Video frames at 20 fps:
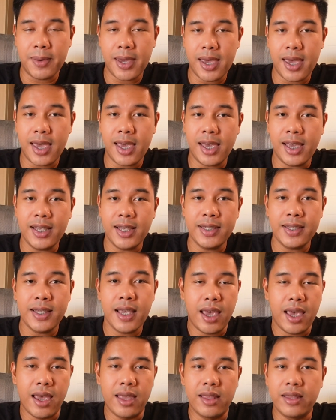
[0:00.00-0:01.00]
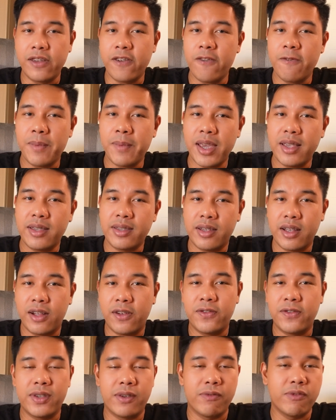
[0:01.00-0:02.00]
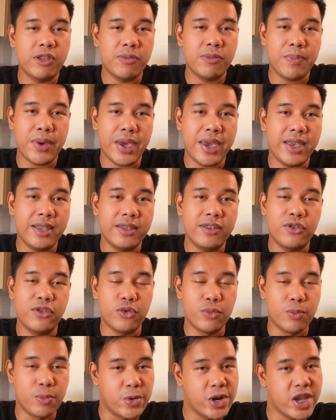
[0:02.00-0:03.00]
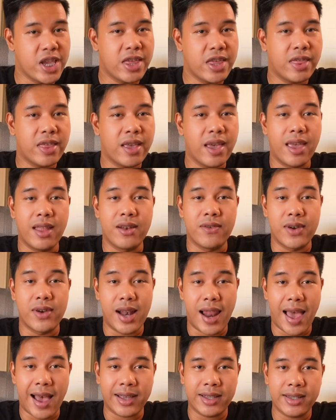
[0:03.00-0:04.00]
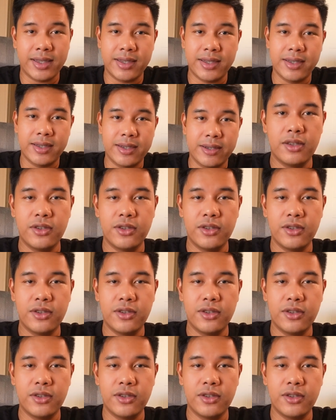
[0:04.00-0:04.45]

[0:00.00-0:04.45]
pace and give myself some space to breathe and relax.